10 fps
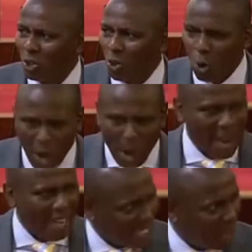to lower
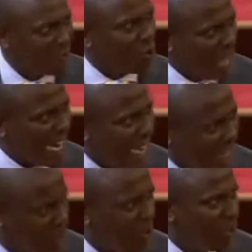myself to that
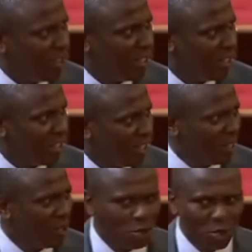level.
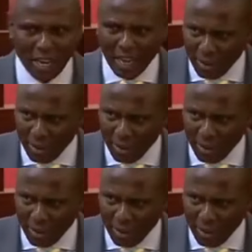You know,